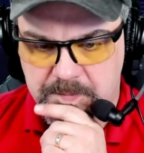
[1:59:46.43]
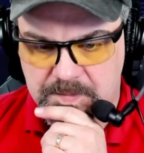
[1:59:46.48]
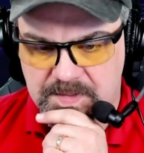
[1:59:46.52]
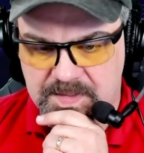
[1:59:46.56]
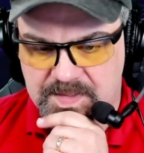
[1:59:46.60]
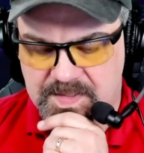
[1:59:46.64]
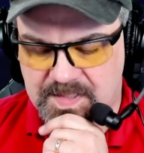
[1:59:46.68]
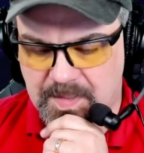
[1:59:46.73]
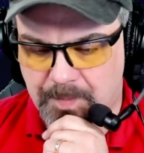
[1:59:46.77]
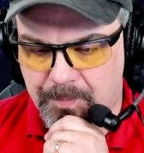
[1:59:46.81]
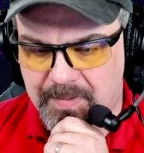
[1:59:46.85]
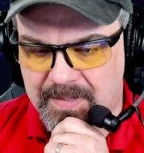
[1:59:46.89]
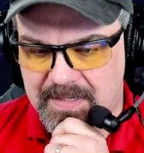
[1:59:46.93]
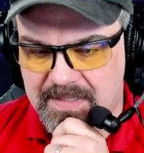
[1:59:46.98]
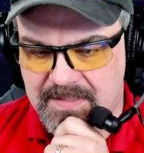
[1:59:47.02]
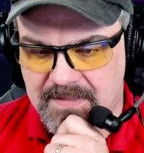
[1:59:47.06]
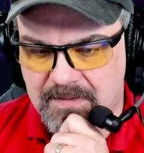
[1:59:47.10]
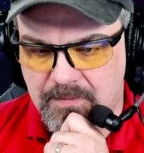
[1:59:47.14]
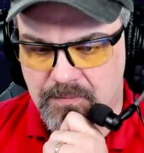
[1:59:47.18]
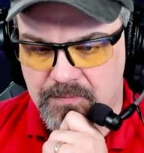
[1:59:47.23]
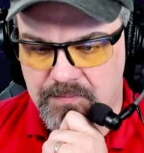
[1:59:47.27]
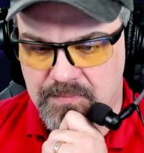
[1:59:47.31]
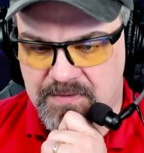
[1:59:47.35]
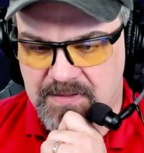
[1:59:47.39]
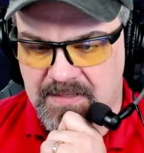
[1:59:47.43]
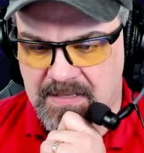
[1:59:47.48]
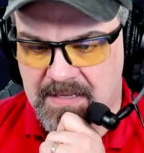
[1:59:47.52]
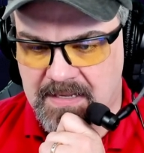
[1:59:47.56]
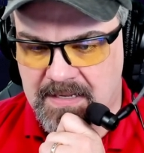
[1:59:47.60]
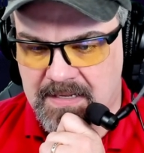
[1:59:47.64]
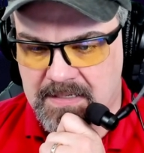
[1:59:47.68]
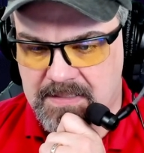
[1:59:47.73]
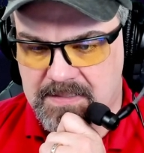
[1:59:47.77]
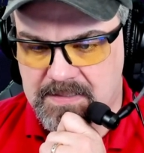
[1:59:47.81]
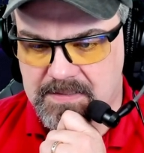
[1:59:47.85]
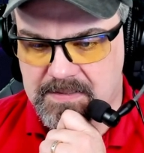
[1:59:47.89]
somebody that
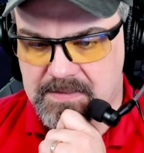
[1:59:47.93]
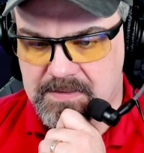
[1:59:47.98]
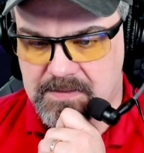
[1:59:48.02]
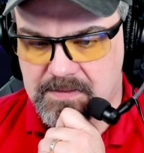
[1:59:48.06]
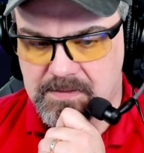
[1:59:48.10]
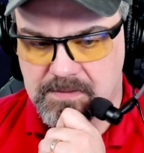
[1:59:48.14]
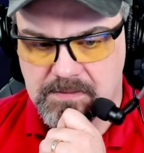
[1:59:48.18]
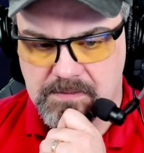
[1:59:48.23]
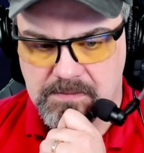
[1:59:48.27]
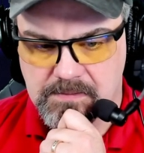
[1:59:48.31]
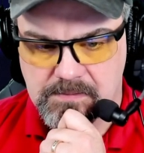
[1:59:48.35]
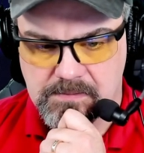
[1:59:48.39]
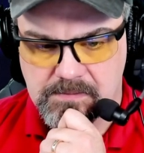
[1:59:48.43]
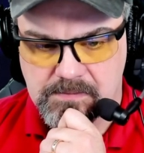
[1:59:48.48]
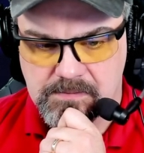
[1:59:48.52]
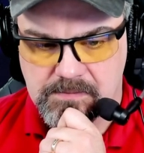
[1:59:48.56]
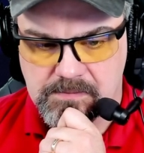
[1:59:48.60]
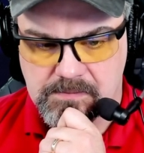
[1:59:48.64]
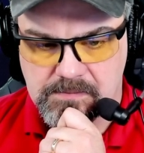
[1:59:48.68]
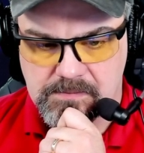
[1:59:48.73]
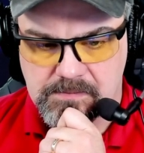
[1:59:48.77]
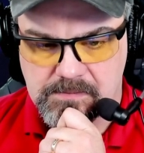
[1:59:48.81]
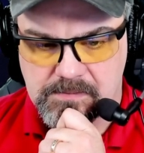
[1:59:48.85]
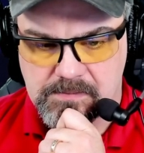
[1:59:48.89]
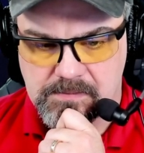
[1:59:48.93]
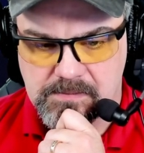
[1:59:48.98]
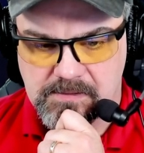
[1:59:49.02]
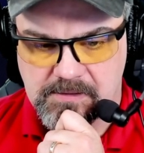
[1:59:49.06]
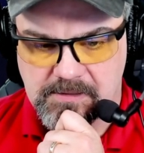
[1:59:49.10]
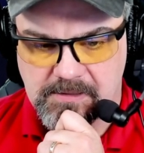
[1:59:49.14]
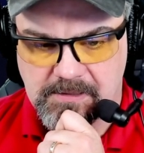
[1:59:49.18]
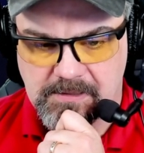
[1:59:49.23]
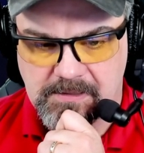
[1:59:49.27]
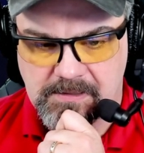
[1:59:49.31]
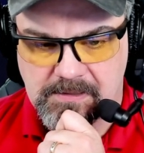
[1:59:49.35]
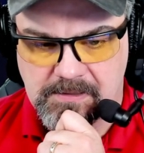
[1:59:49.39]
that
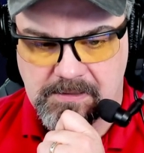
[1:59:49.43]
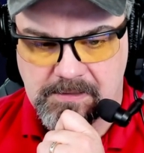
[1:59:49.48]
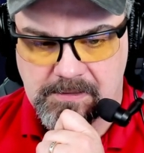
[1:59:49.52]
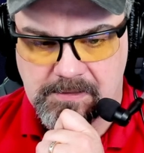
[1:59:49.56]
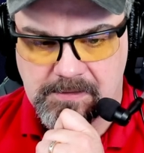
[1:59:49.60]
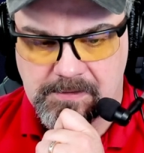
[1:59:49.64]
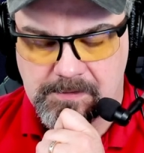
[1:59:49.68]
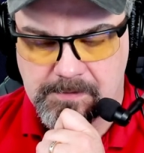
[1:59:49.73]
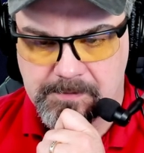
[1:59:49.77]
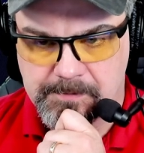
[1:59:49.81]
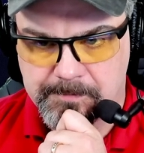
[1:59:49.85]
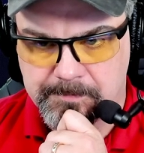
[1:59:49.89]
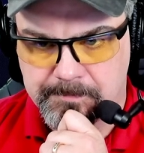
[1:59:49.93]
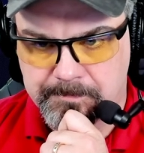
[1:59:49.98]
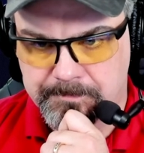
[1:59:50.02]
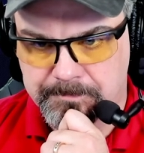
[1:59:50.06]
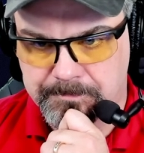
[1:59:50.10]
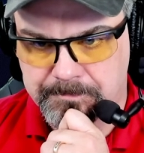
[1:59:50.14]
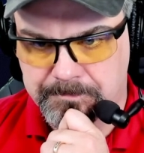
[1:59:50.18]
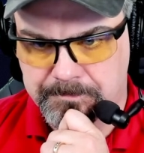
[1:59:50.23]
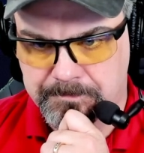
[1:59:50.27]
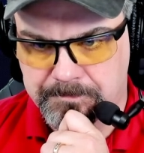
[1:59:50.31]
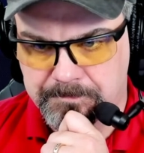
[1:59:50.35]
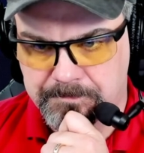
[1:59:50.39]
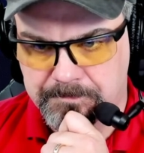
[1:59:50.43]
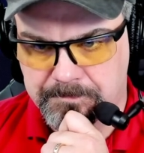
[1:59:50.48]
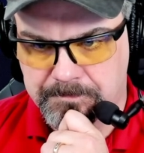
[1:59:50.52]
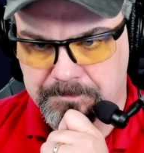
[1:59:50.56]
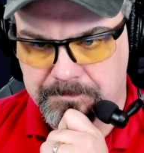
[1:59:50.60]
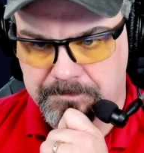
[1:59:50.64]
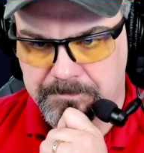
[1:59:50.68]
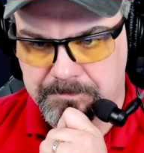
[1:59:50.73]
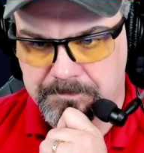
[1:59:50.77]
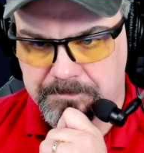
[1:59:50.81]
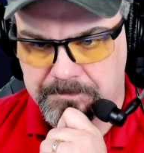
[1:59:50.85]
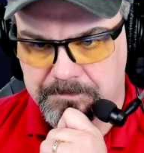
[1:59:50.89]

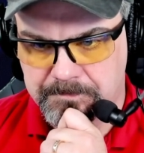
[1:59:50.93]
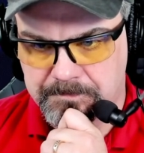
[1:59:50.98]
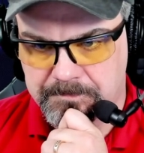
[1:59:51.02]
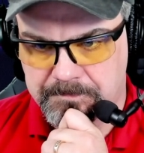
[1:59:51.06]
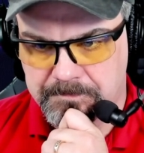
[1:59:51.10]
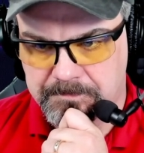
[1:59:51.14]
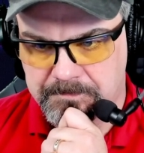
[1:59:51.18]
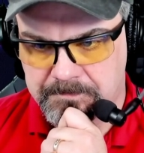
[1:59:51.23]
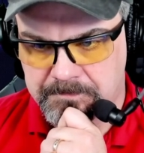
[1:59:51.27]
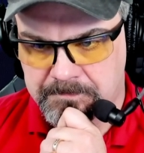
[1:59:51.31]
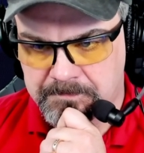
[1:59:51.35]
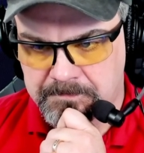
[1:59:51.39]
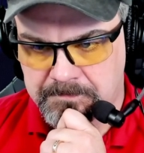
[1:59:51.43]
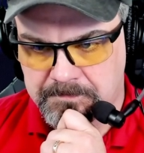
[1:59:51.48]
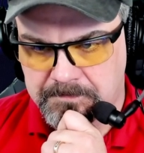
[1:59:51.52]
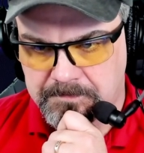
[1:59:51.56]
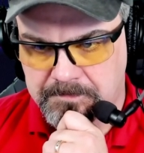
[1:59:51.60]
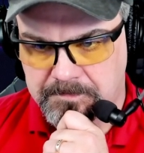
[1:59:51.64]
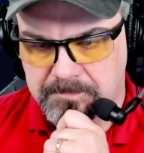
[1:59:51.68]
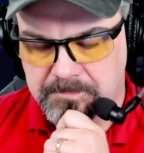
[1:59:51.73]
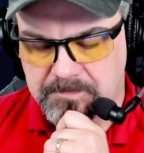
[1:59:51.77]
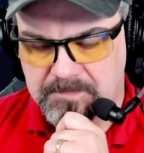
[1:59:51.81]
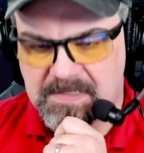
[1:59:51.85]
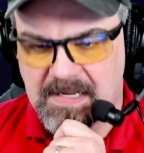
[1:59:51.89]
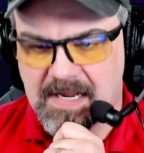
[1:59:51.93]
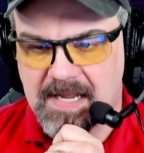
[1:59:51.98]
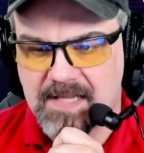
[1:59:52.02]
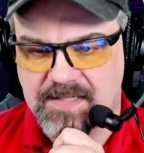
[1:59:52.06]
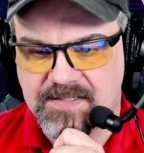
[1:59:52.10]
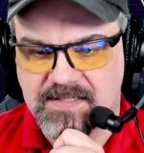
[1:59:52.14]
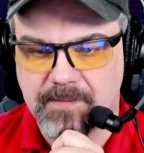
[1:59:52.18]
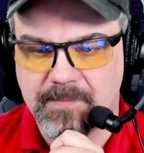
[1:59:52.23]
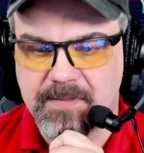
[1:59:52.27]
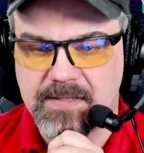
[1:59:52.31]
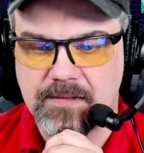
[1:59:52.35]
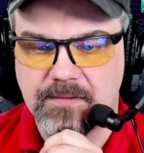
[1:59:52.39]
um, yeah,
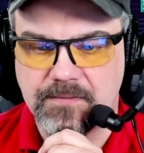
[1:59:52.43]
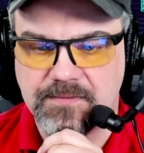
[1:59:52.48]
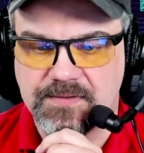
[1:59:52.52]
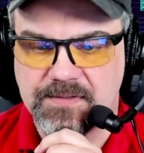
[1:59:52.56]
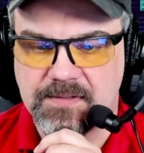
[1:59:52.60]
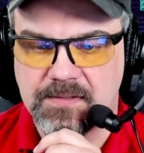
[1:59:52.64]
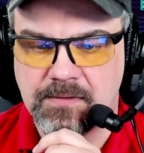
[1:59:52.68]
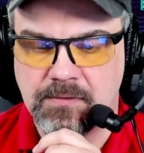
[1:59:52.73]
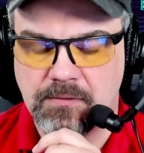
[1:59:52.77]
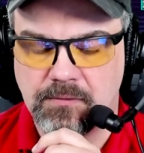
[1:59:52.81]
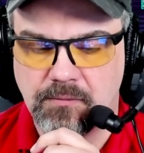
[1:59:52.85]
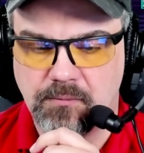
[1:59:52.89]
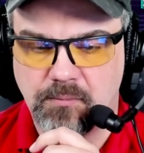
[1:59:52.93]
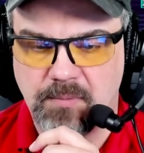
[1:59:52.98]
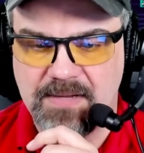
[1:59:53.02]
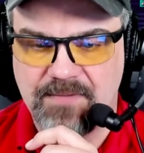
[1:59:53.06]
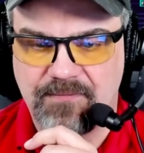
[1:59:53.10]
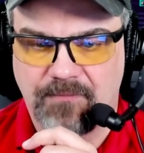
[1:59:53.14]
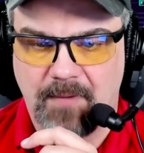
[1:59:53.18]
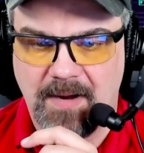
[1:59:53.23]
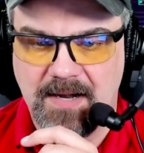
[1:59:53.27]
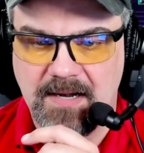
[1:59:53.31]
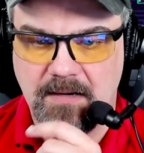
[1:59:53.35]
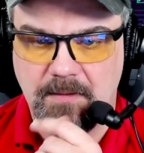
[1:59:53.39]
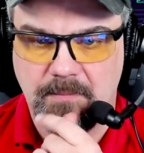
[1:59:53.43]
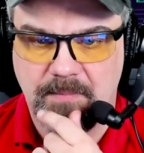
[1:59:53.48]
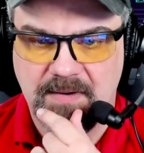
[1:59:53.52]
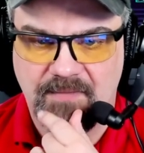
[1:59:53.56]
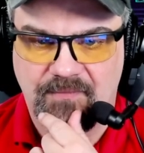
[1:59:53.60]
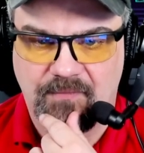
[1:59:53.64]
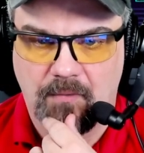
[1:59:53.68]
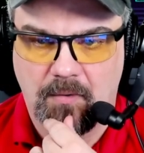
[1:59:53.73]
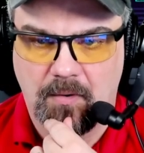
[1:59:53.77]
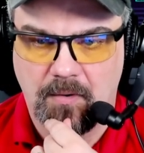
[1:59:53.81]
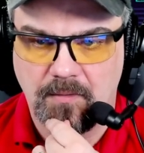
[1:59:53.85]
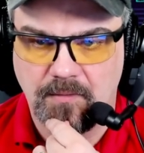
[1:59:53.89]
somebody who's who we've rated
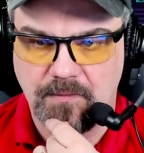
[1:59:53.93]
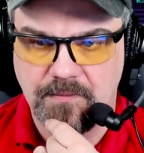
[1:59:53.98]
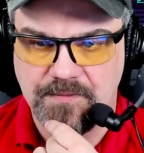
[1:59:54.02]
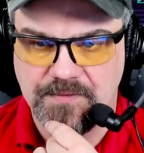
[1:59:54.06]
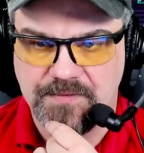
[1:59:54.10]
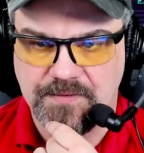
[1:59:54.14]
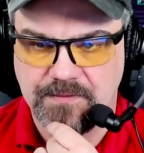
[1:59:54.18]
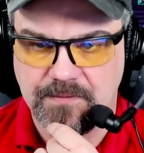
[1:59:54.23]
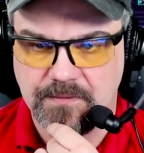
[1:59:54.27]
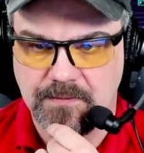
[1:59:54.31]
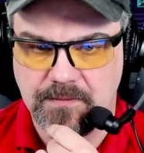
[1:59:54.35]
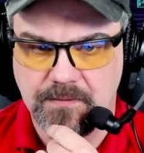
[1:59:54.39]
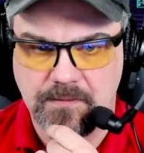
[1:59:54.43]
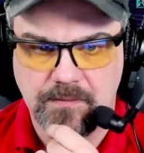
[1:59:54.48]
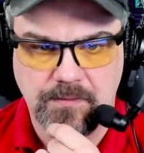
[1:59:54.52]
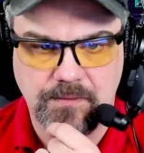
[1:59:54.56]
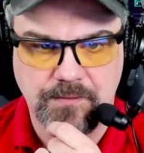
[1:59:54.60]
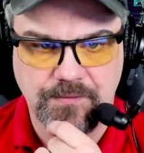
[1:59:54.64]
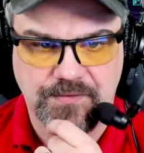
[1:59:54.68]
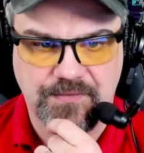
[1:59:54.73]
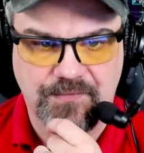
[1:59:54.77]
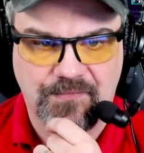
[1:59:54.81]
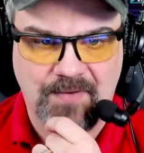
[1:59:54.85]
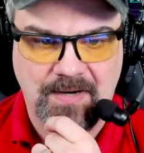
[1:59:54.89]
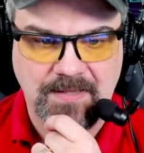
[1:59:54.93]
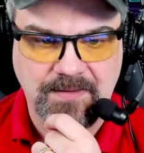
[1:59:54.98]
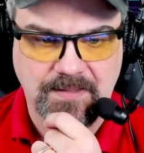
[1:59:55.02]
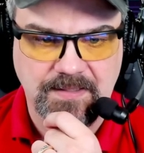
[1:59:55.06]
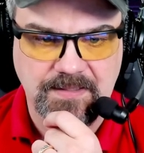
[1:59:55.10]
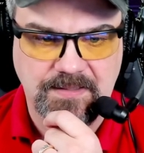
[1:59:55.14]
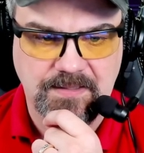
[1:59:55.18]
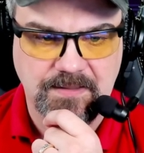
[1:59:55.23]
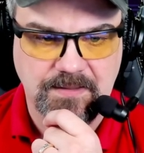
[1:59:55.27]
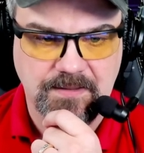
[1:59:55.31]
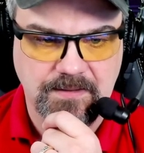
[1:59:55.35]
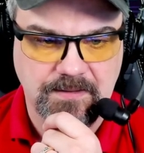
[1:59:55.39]
before, who's who's
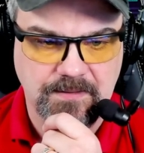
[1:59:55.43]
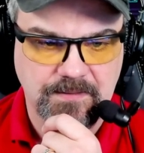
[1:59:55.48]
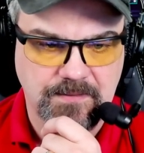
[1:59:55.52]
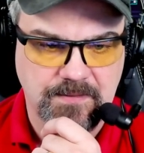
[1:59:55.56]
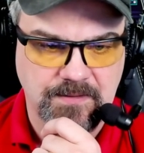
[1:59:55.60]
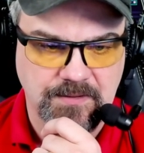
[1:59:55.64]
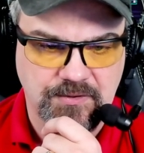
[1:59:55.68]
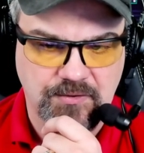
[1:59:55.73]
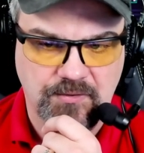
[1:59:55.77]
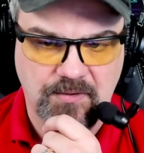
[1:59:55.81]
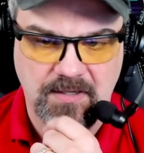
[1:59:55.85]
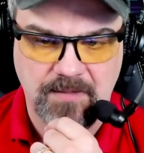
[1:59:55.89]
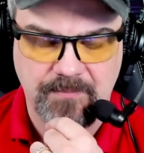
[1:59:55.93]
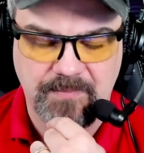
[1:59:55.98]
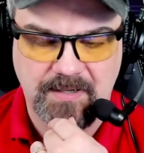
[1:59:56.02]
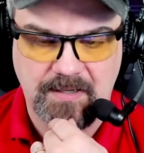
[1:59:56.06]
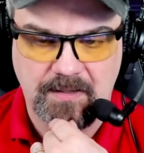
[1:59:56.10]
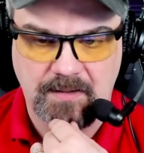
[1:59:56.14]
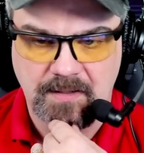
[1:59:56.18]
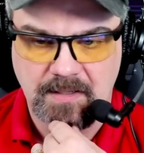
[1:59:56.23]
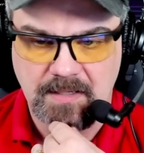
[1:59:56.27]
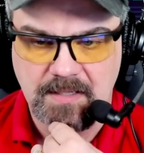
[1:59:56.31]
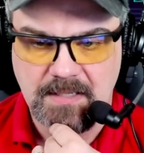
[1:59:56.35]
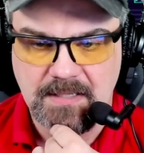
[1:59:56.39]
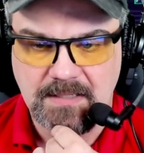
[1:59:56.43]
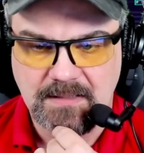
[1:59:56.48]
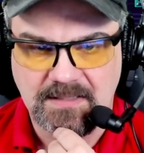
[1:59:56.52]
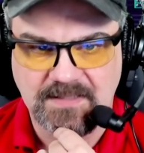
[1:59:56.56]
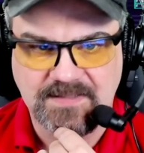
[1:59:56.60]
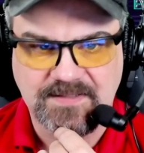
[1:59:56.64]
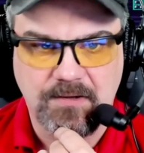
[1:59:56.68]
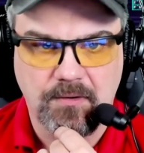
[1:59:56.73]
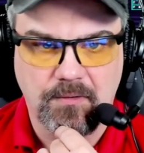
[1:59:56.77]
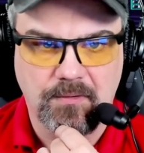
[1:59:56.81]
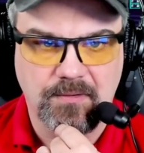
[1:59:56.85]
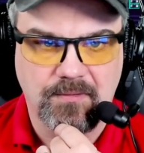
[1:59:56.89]
friendly to the stream here.
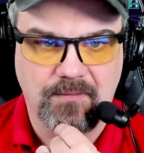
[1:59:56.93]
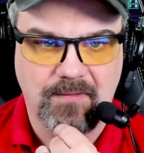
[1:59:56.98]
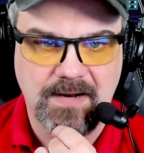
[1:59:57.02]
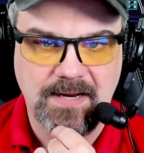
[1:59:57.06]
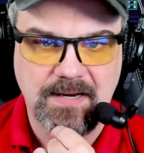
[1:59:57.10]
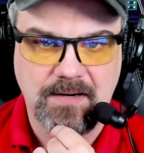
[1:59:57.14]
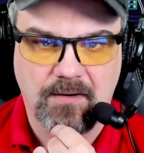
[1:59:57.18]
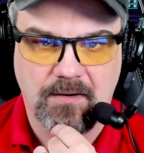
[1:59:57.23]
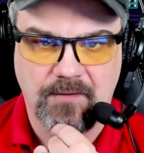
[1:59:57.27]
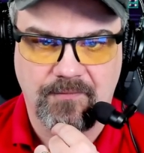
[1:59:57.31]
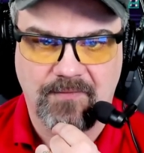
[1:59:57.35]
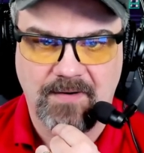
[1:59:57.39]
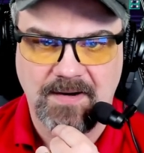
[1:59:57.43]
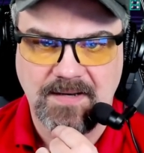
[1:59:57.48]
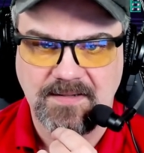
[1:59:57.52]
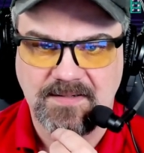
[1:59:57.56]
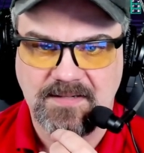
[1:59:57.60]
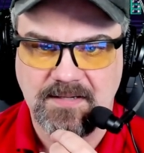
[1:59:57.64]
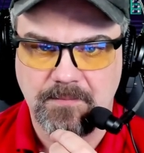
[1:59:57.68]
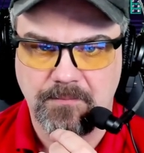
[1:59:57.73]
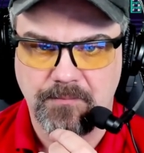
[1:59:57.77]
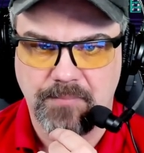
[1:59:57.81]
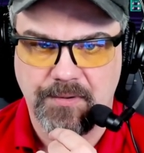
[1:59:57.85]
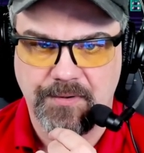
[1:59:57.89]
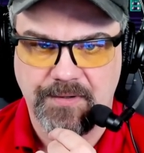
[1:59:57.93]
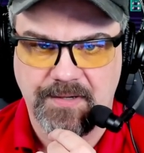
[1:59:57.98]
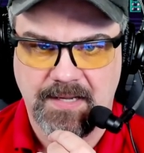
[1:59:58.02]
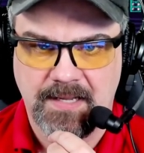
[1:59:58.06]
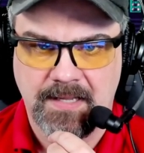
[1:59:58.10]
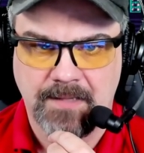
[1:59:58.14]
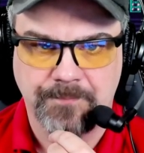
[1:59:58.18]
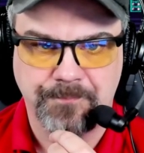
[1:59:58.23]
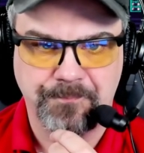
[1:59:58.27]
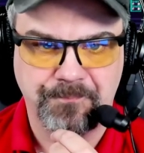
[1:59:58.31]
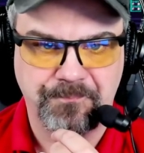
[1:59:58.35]
Let's go and raid our friend Tim Baudet.